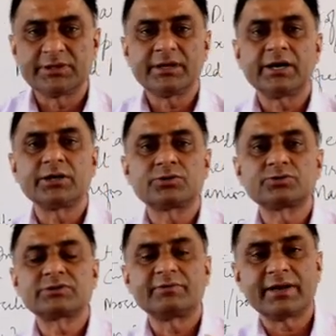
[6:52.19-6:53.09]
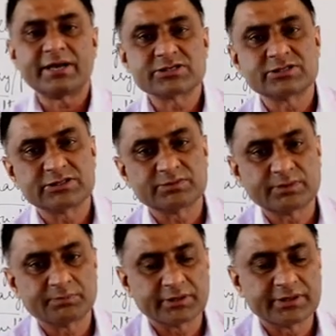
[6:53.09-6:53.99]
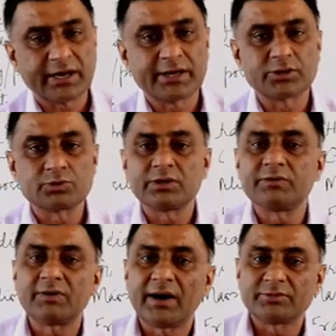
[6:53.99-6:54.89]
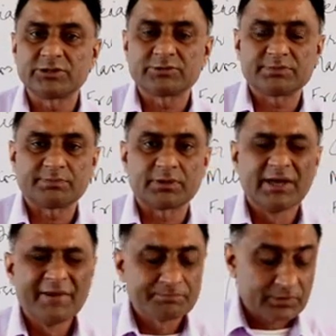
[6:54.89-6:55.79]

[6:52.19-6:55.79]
in order to civilize these people, in order to reform these people,